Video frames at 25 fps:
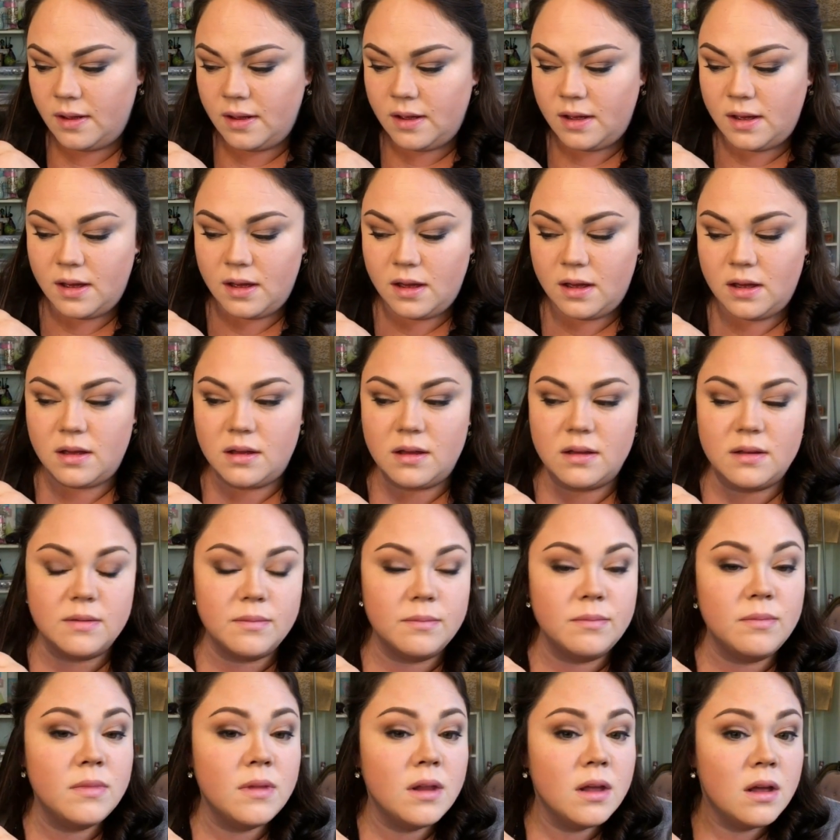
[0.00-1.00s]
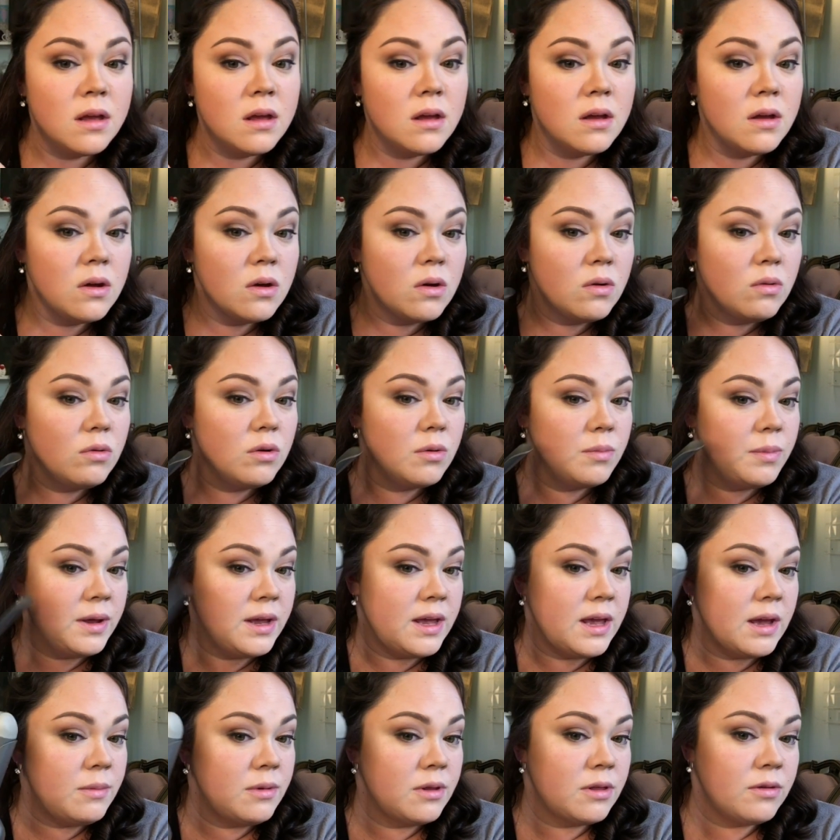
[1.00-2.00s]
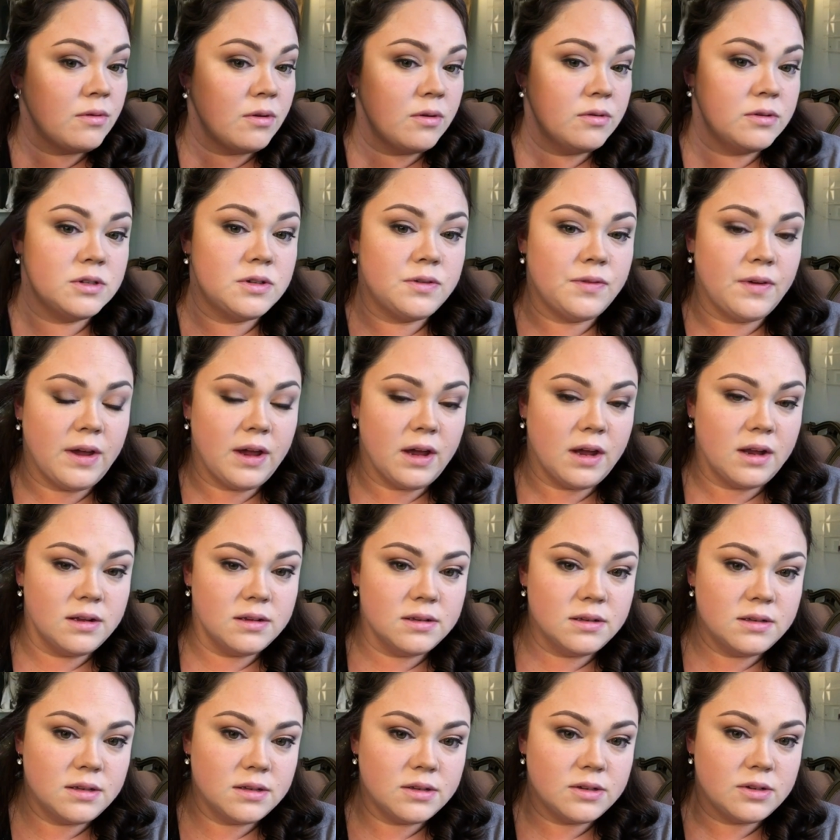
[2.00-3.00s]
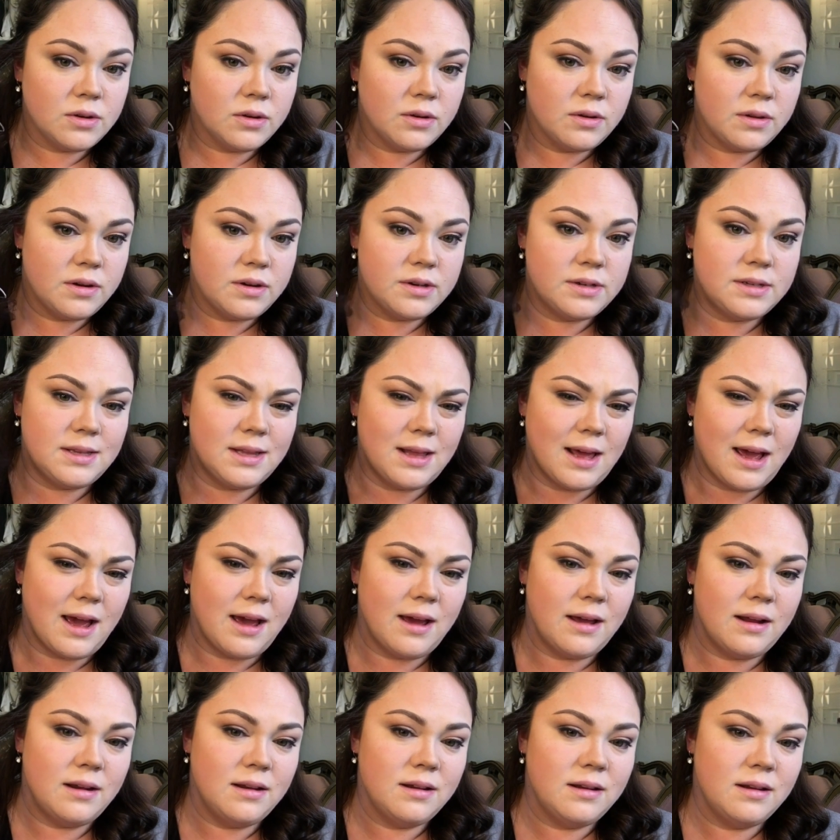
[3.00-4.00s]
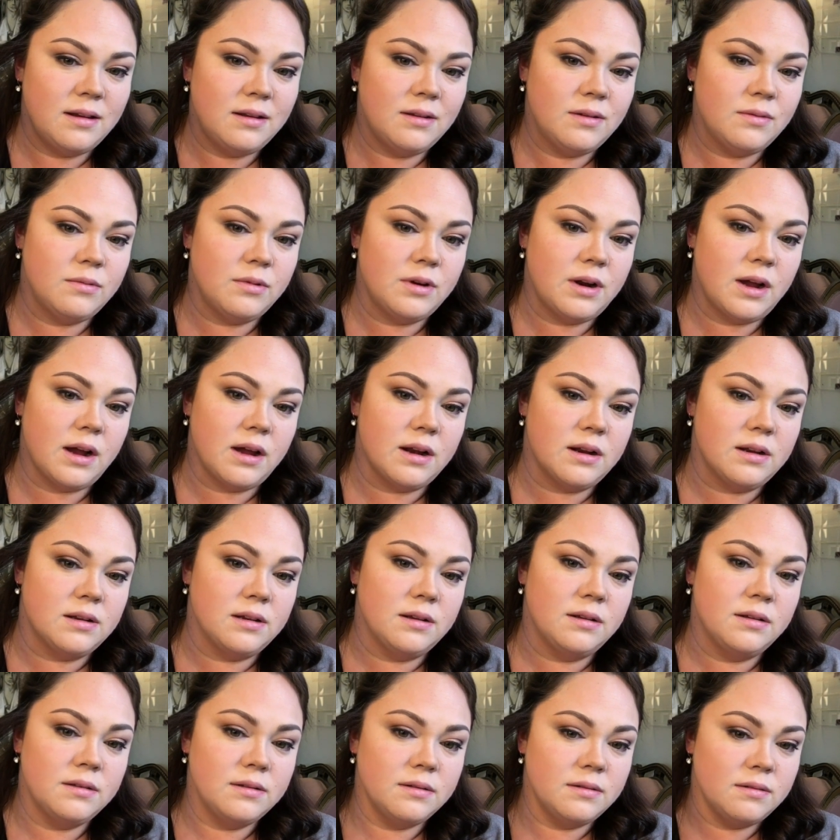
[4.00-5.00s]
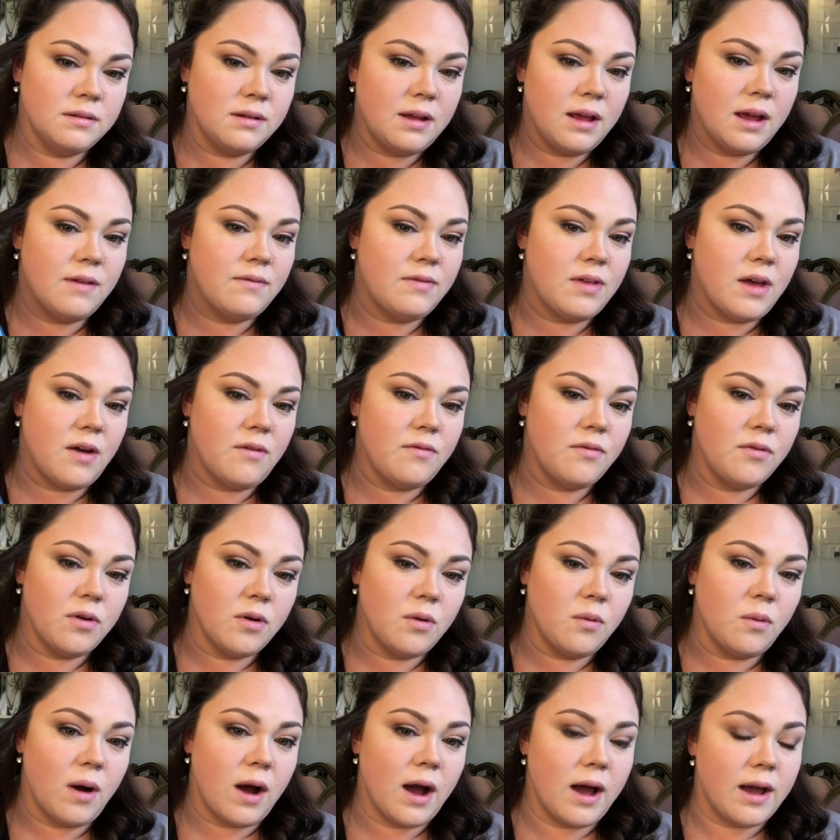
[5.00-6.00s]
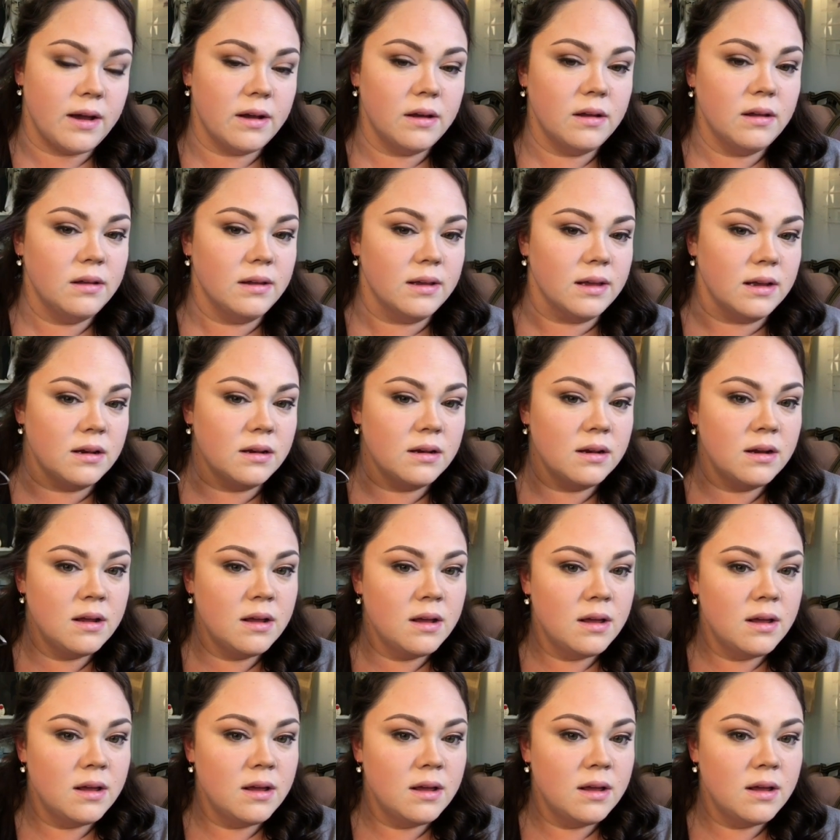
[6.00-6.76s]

Um, we're big Game of Thrones fans, so there's that. We're not going to have that for a while. And